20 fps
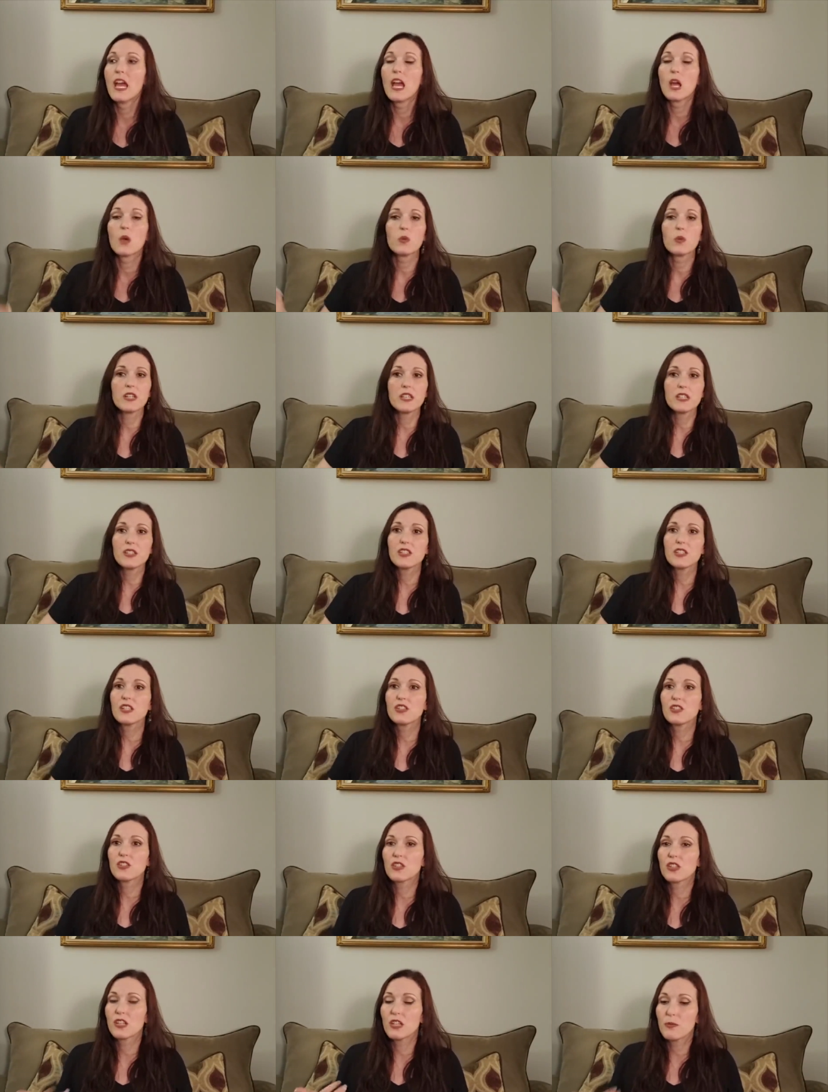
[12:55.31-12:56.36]
And when he sees
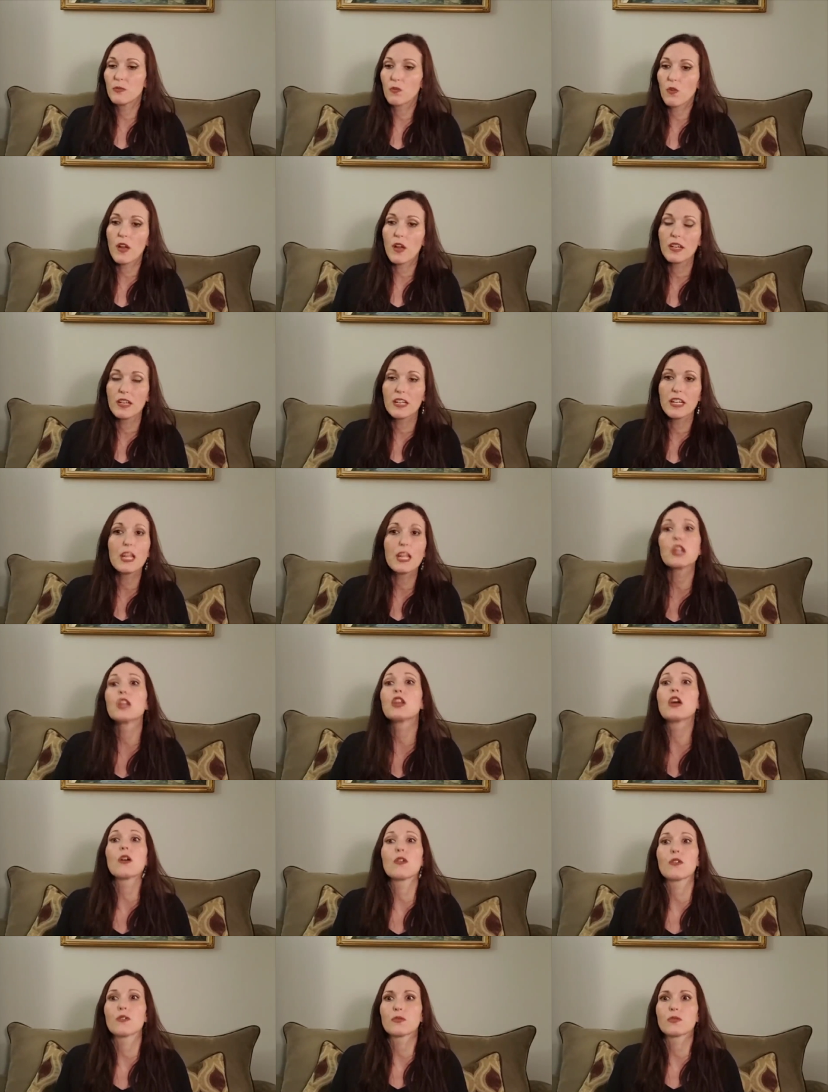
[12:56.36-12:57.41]
her come running, he
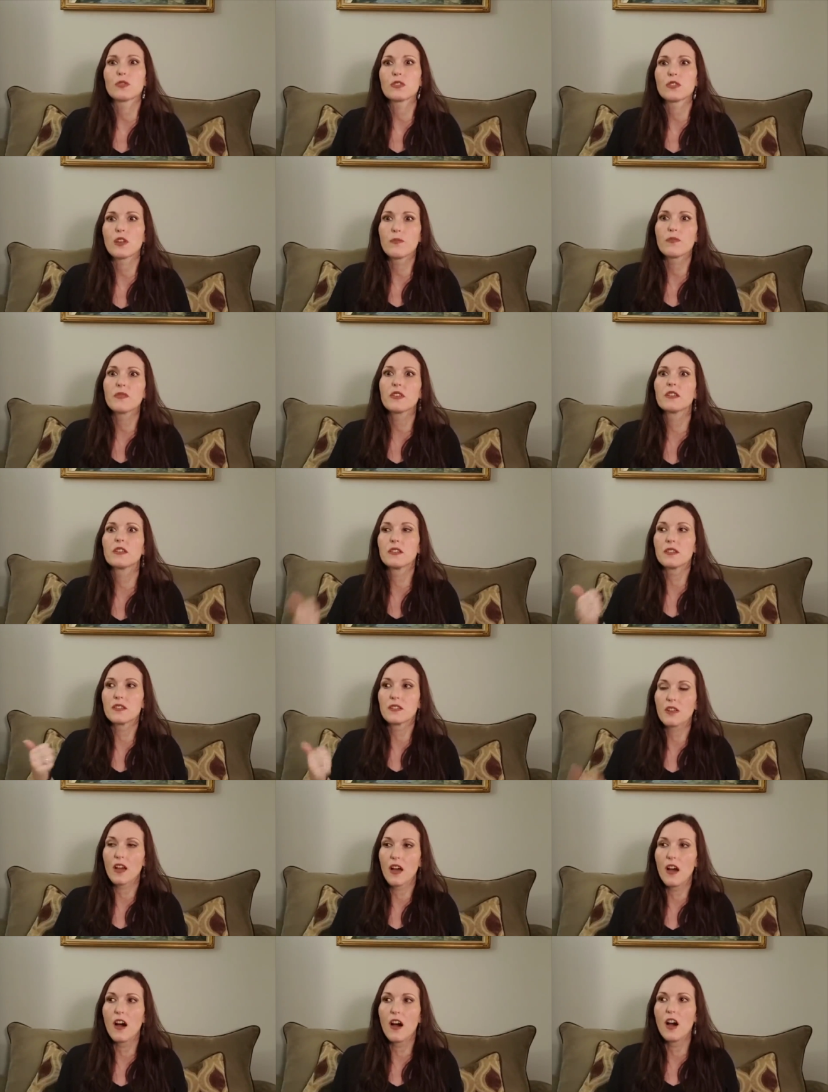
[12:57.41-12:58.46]
knows something is
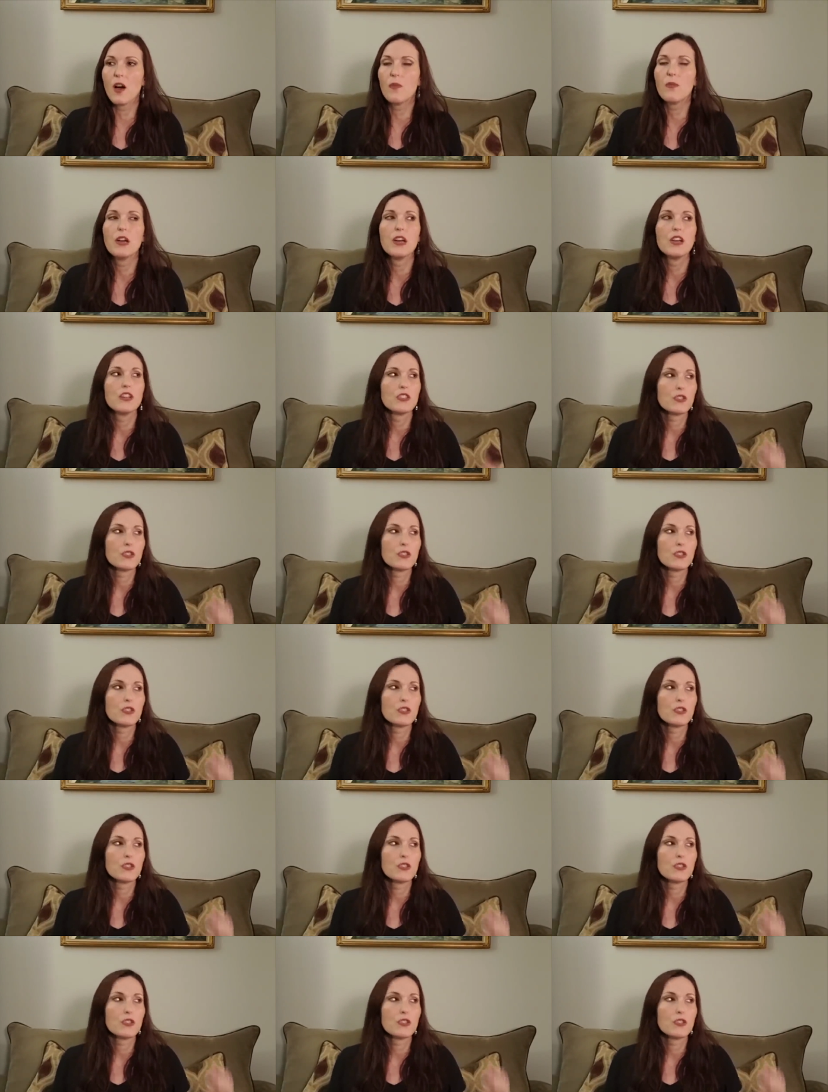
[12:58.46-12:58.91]
up.